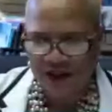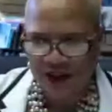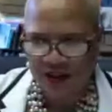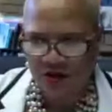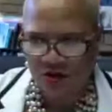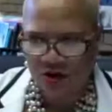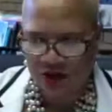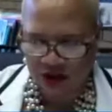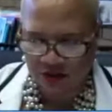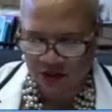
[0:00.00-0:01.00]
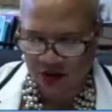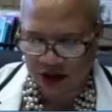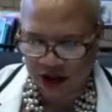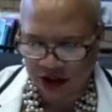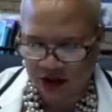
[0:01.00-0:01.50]
on community
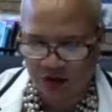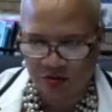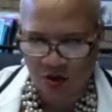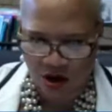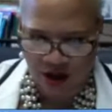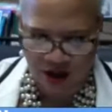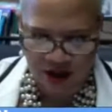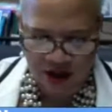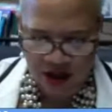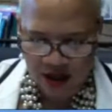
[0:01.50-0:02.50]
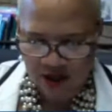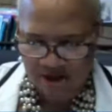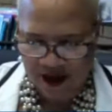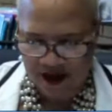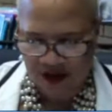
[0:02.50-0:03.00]
too, Mark, the
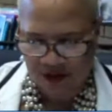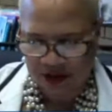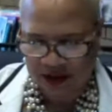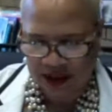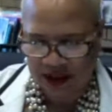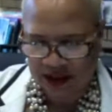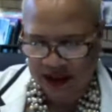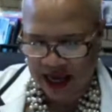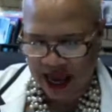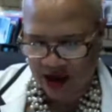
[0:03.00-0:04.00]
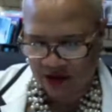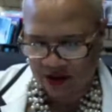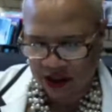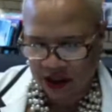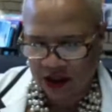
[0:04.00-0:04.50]
fact that we teased out
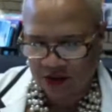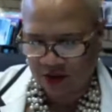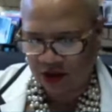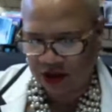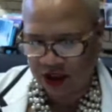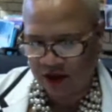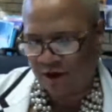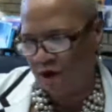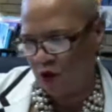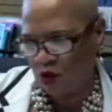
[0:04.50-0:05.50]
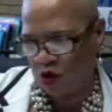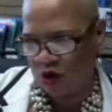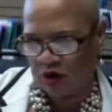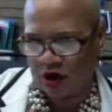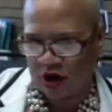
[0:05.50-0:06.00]
community for
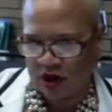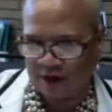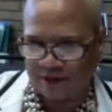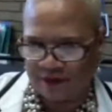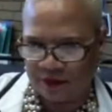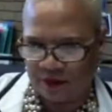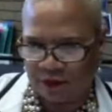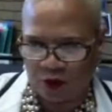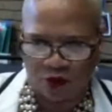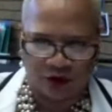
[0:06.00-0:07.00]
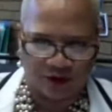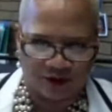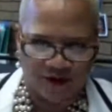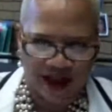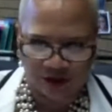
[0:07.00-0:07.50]

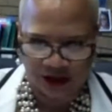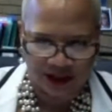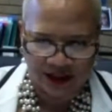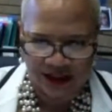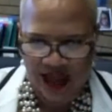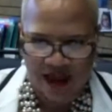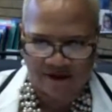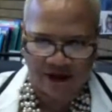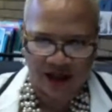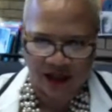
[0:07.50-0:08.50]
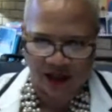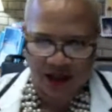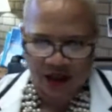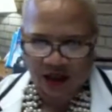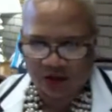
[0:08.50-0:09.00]
faculty and staff, and then
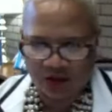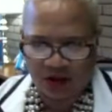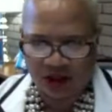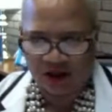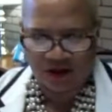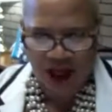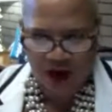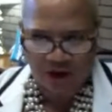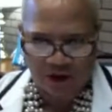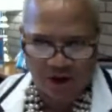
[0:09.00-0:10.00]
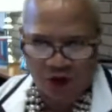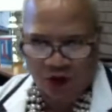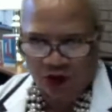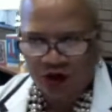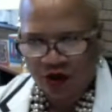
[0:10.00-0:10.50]
community of care for
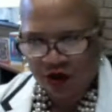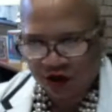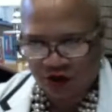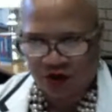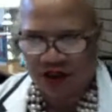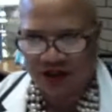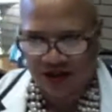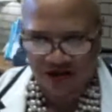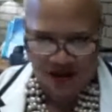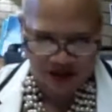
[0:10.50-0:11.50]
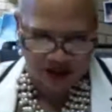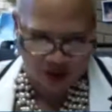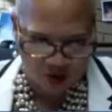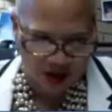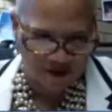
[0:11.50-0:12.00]
students, and then this
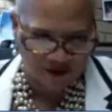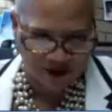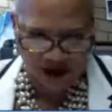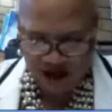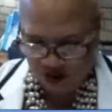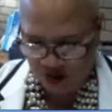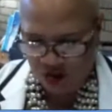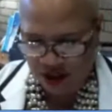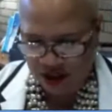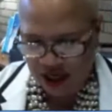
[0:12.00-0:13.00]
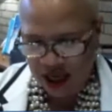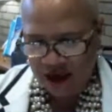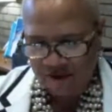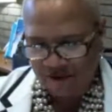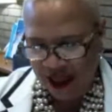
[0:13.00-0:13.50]
whole emphasis on
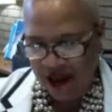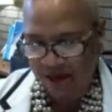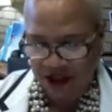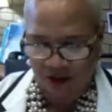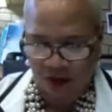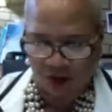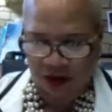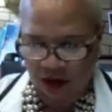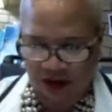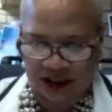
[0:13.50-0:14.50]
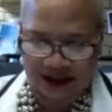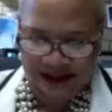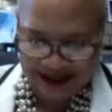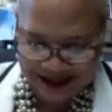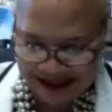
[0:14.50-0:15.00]
family. And when we looked at the 6